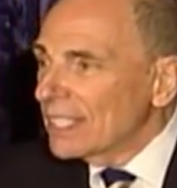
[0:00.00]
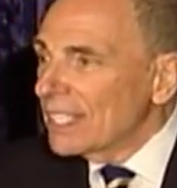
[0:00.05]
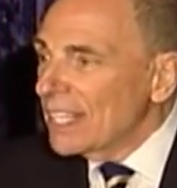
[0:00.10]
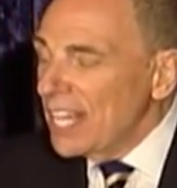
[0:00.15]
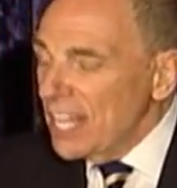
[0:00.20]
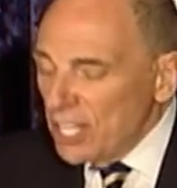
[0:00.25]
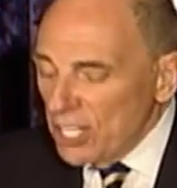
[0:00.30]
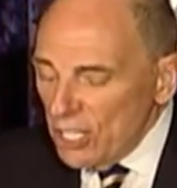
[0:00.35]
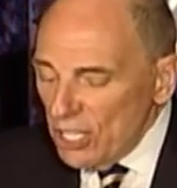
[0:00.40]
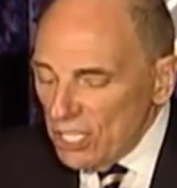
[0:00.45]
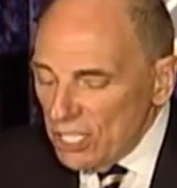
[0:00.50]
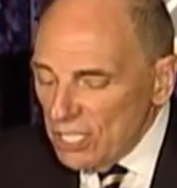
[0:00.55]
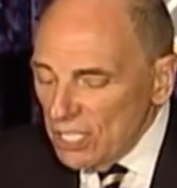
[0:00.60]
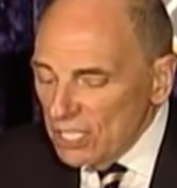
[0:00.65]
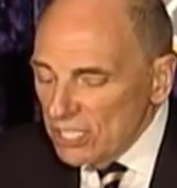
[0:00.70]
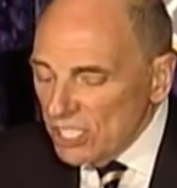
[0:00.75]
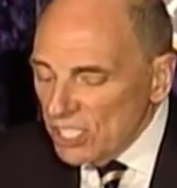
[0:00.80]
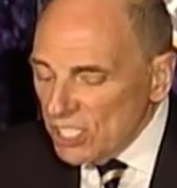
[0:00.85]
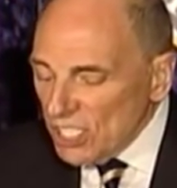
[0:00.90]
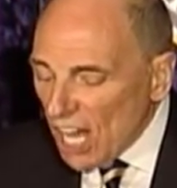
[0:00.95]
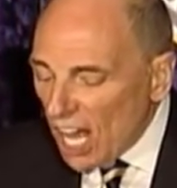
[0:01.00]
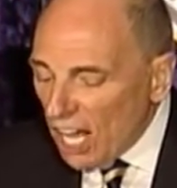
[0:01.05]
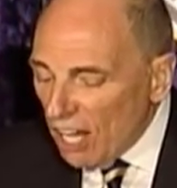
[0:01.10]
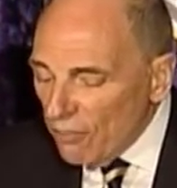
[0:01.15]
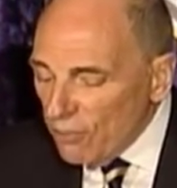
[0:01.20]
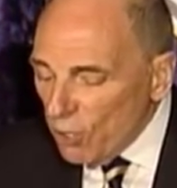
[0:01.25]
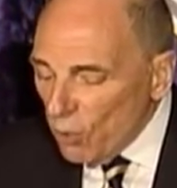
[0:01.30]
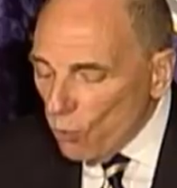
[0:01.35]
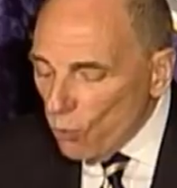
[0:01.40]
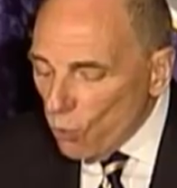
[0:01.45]
He could
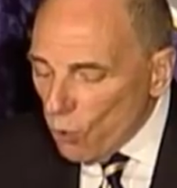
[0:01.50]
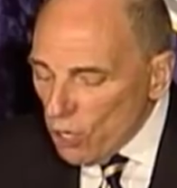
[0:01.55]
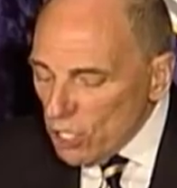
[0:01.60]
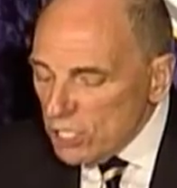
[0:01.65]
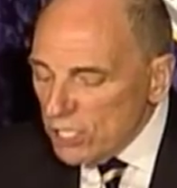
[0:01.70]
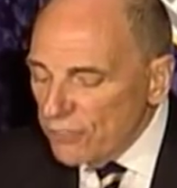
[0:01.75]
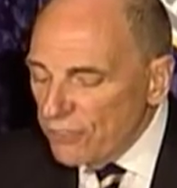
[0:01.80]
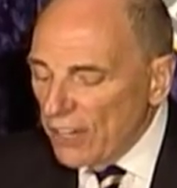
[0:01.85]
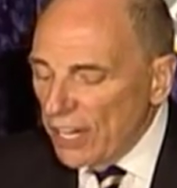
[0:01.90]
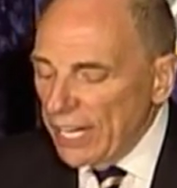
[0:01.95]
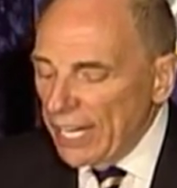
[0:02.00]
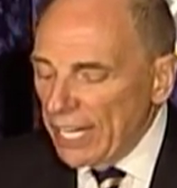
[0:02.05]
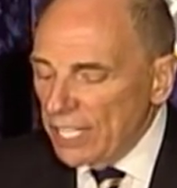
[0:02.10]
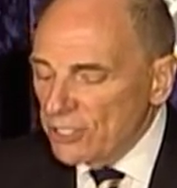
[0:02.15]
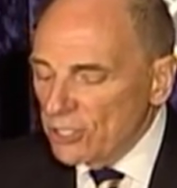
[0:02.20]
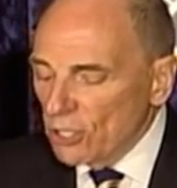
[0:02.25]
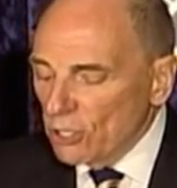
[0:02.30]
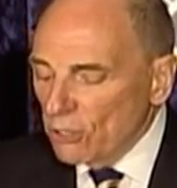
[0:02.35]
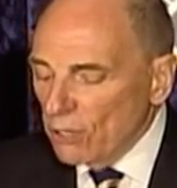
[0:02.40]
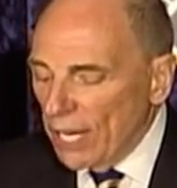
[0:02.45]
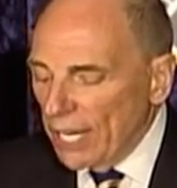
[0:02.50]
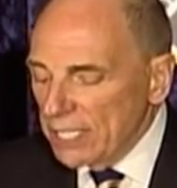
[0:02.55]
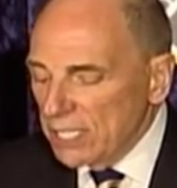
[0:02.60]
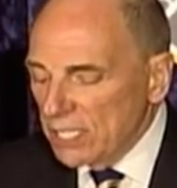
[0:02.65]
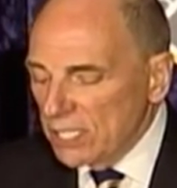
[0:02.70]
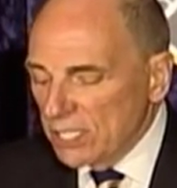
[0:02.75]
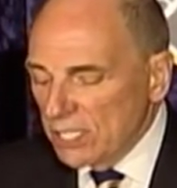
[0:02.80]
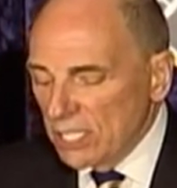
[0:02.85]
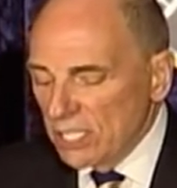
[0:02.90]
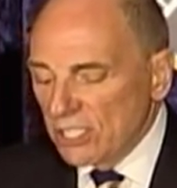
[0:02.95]
solve the worst financial
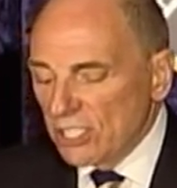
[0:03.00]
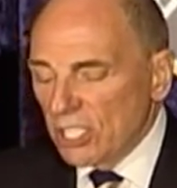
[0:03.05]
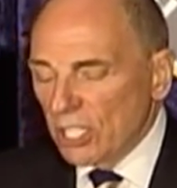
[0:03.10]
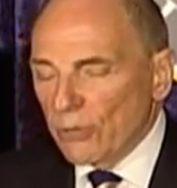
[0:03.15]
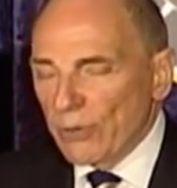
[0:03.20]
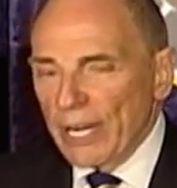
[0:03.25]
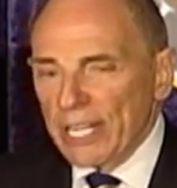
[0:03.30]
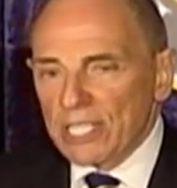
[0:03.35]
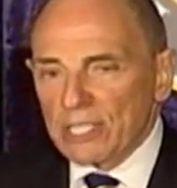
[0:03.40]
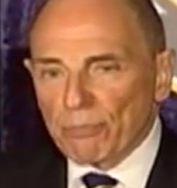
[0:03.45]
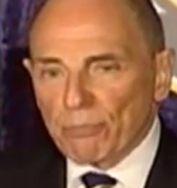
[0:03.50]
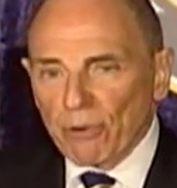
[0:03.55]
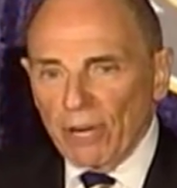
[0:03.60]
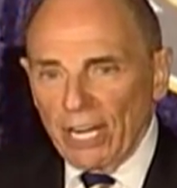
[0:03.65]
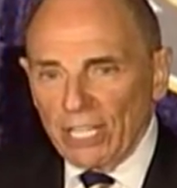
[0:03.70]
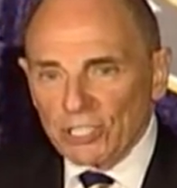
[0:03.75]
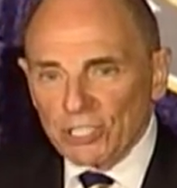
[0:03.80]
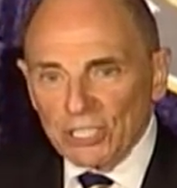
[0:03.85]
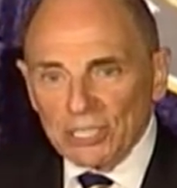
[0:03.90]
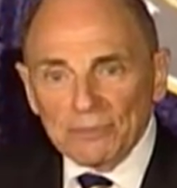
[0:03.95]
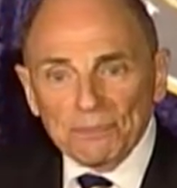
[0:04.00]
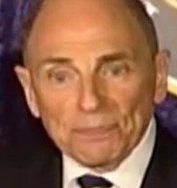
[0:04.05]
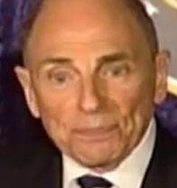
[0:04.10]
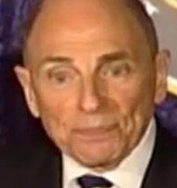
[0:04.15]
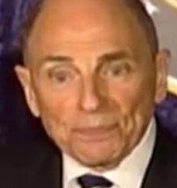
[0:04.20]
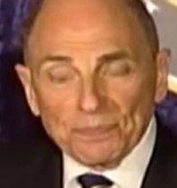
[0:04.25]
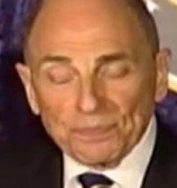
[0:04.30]
crisis since the Great Depression,